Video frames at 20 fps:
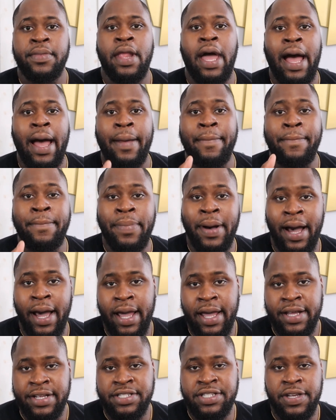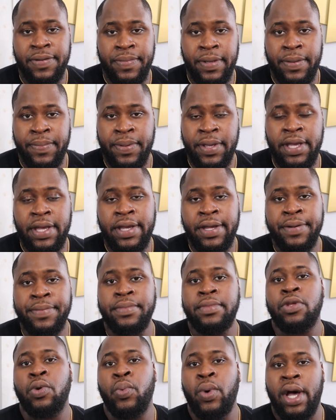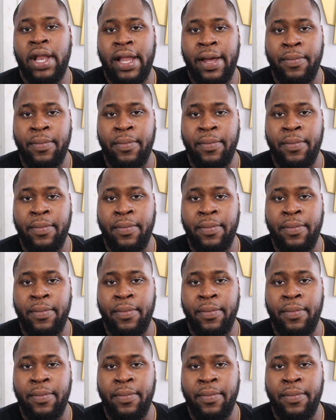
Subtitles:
I'm buying GBP while